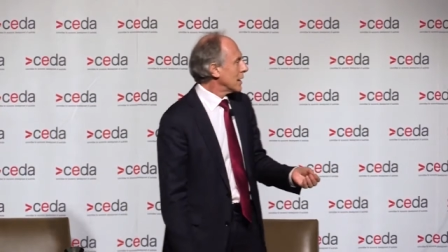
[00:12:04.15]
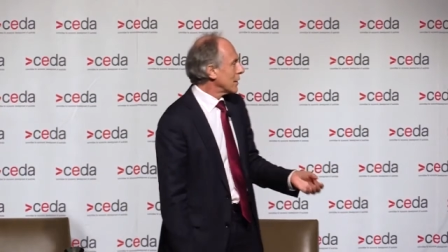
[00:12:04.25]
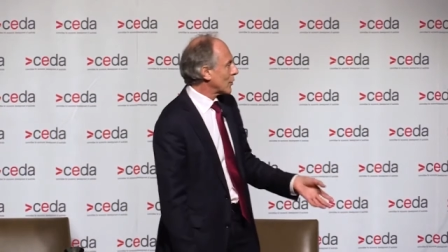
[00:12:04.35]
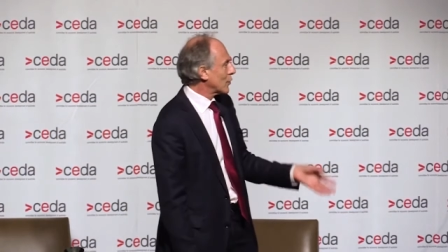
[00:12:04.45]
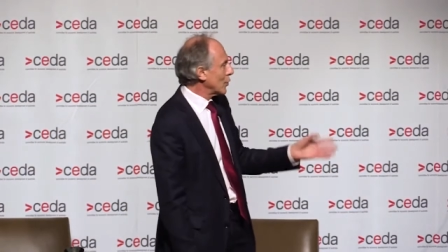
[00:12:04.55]

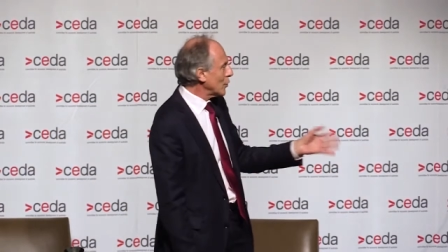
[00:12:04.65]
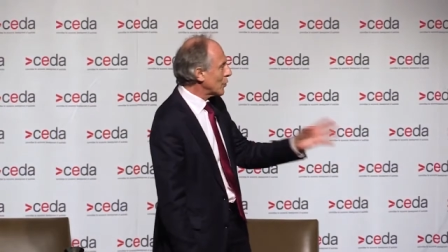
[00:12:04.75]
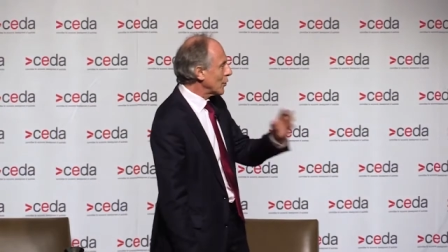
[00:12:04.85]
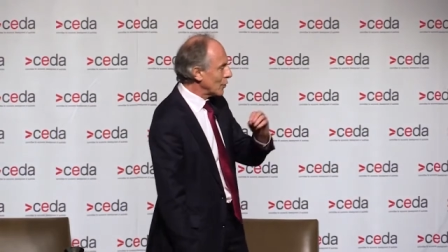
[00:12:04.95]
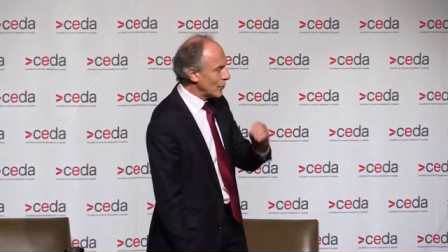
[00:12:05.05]
it's two
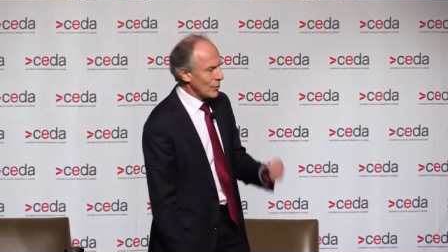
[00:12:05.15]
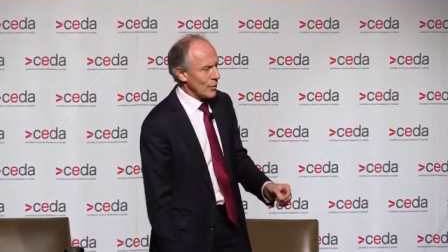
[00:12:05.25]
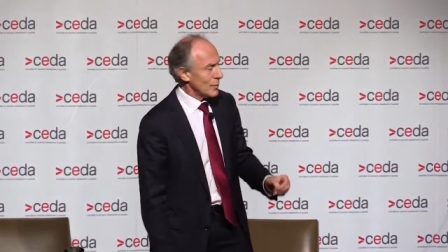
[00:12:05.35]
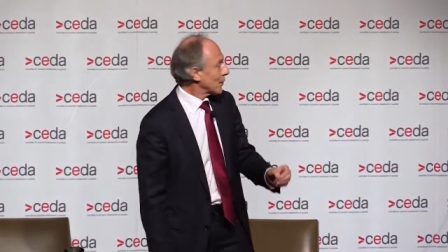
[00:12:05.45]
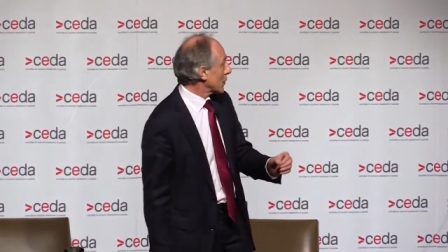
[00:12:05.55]
thirds
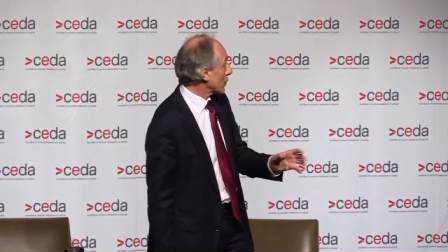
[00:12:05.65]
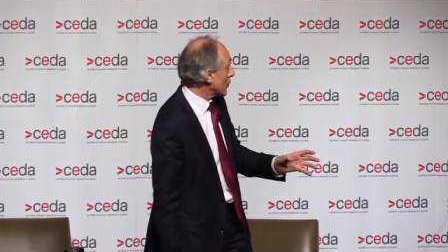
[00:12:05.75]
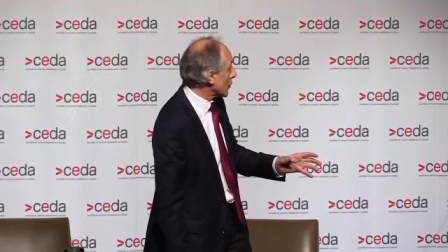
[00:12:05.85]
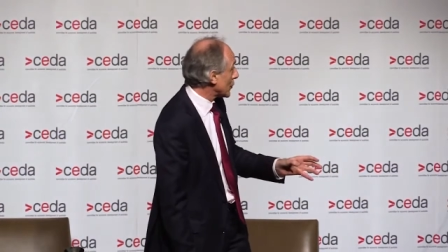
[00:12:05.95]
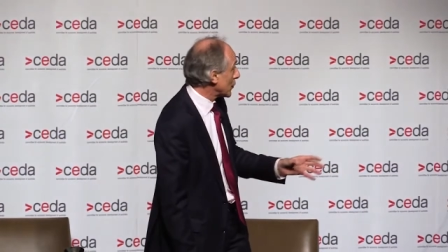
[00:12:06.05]

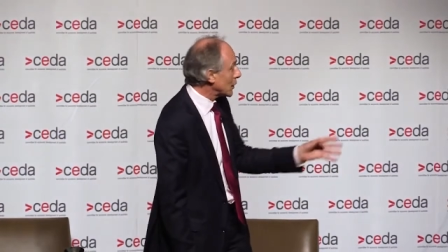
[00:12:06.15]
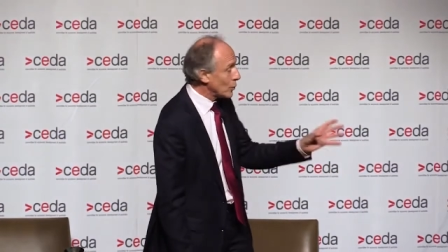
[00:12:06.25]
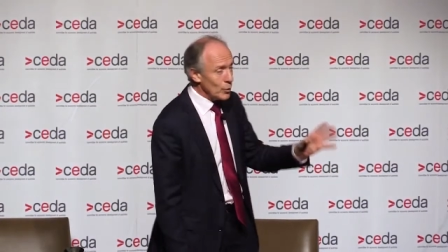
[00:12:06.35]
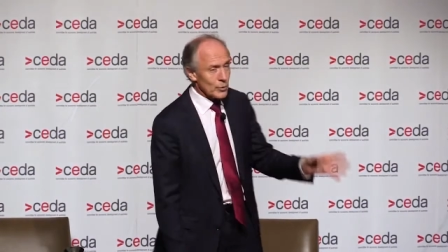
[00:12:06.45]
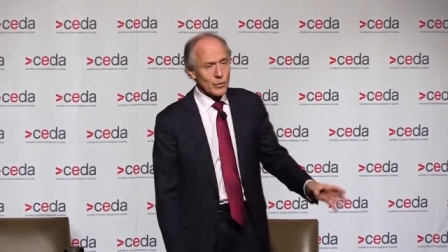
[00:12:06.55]
or three
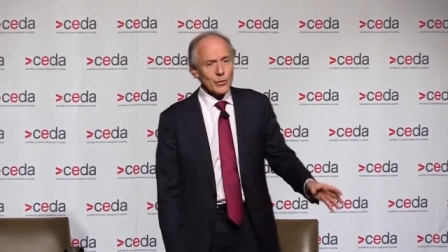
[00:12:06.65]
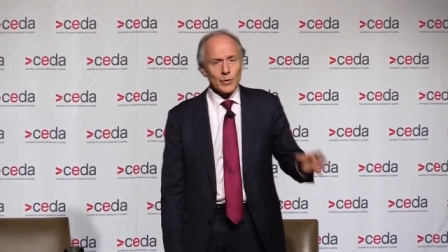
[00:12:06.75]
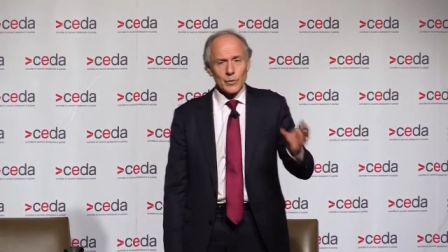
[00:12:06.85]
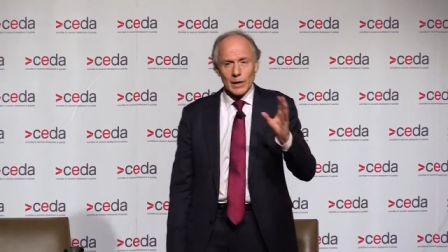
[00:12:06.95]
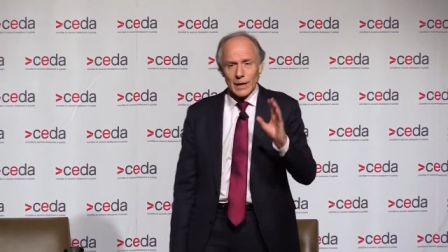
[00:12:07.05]
quarters
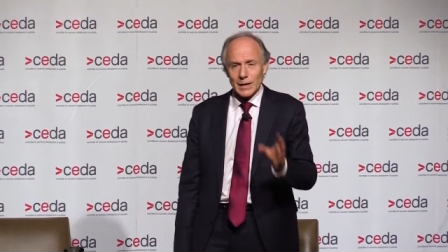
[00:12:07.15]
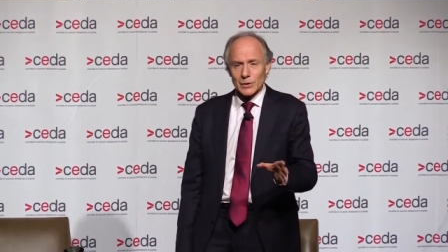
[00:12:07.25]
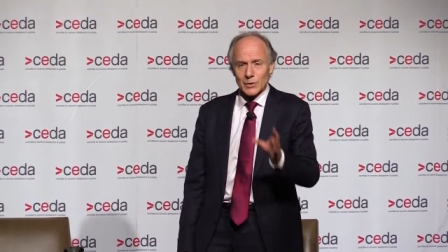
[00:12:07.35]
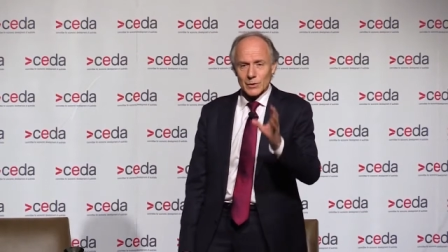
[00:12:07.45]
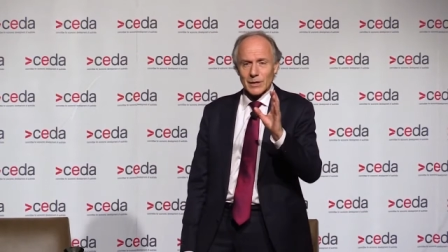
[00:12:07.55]
of the
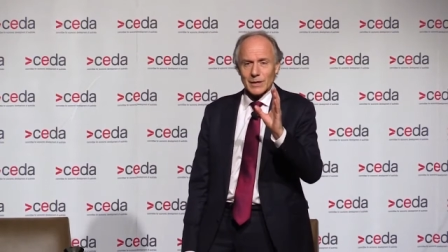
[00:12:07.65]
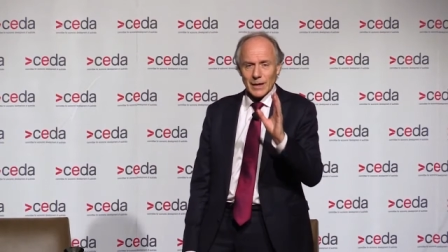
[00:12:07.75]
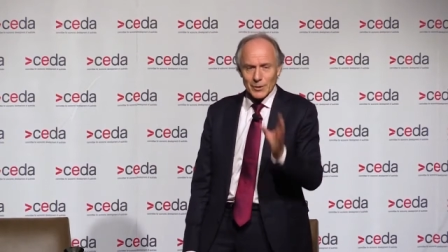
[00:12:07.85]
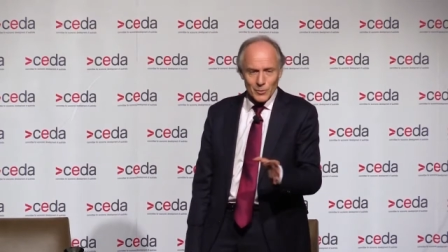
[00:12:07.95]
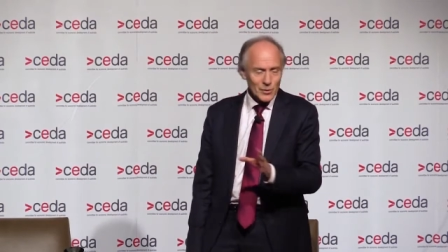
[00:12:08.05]
largest
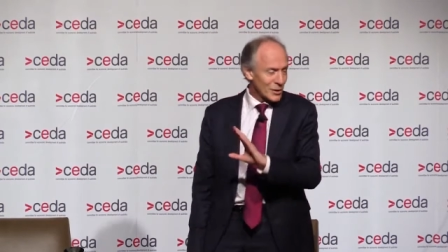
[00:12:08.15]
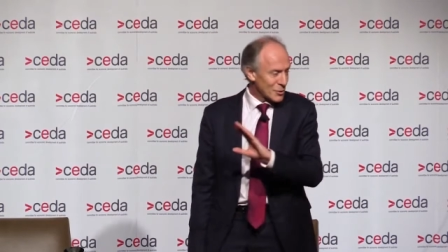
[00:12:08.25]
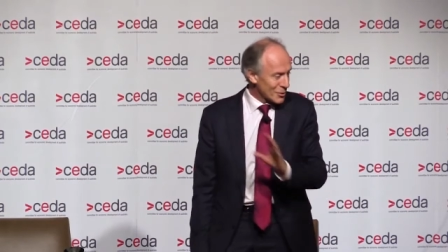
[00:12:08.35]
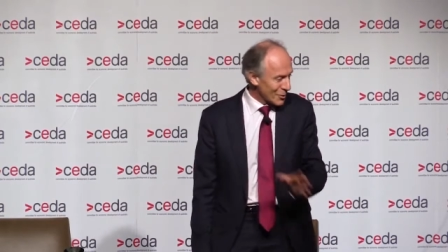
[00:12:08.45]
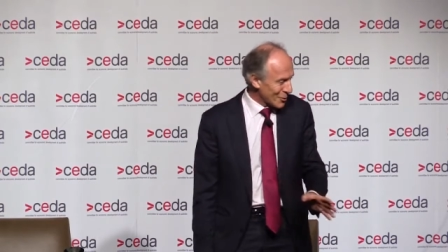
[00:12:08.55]
cattle
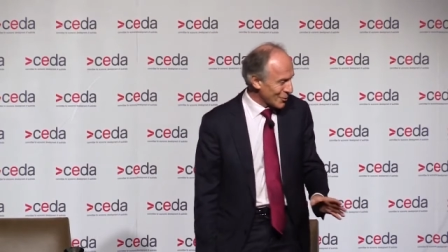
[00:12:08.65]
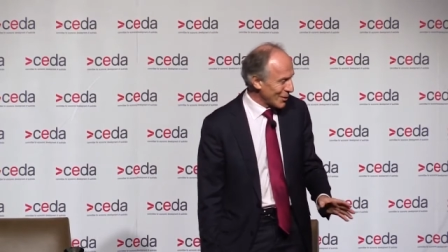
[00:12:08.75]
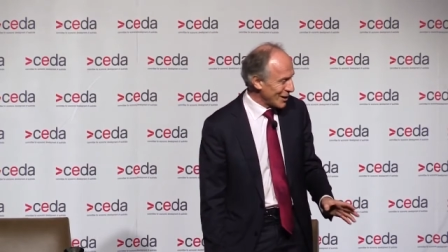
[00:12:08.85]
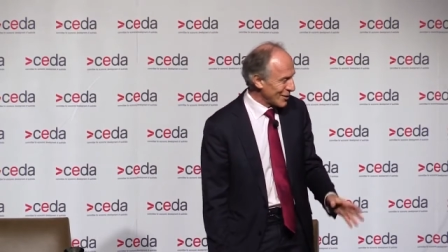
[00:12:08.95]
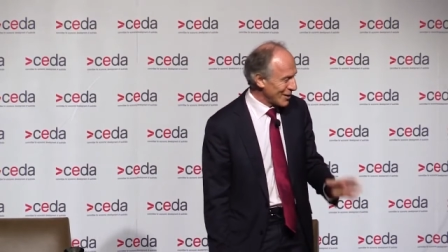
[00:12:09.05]
station in
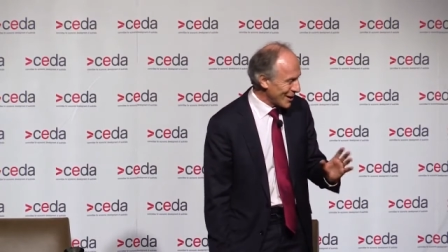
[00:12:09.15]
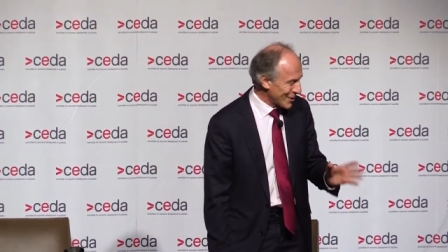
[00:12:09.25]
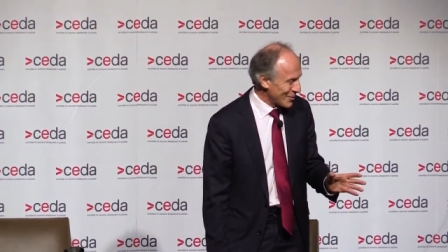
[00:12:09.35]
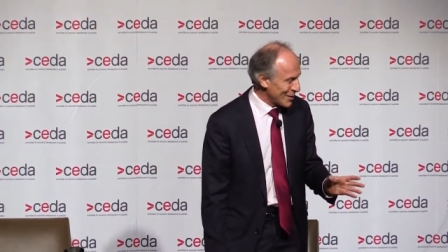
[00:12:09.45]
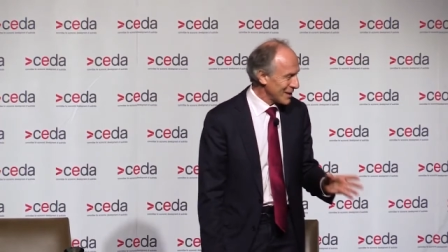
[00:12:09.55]
Australia, the
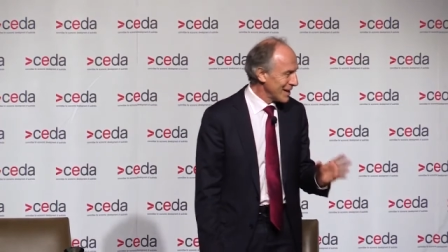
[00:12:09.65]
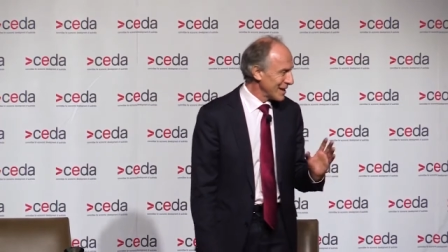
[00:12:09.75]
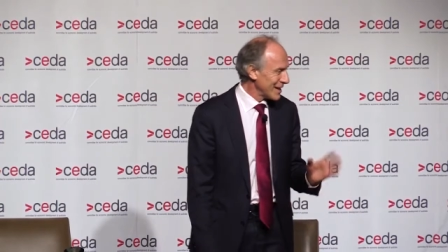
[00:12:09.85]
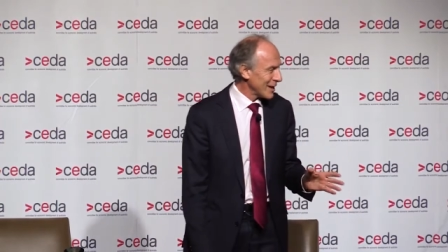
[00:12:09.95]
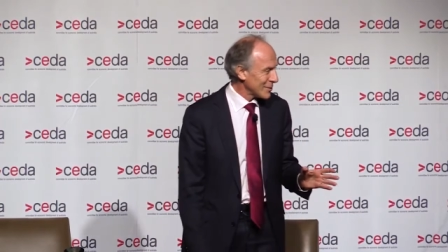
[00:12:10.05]
Anna Creek
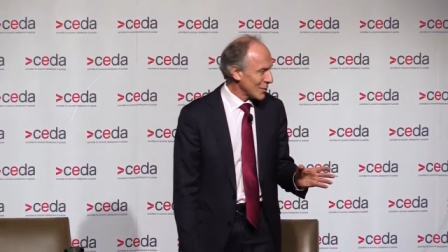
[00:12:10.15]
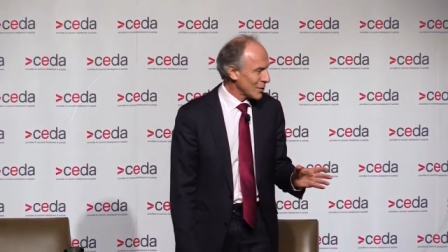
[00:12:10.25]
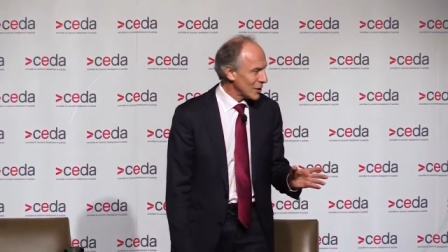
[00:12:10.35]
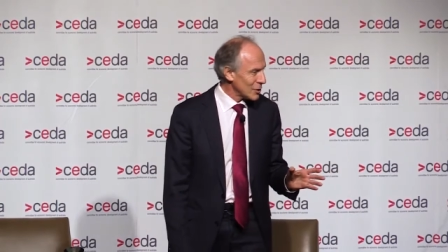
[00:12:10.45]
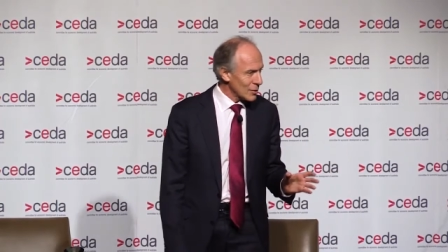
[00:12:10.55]
Cattle
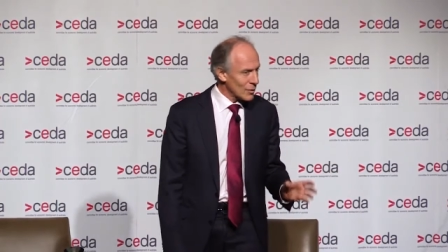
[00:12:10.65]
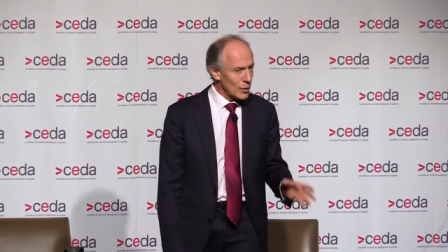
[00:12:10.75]
Station.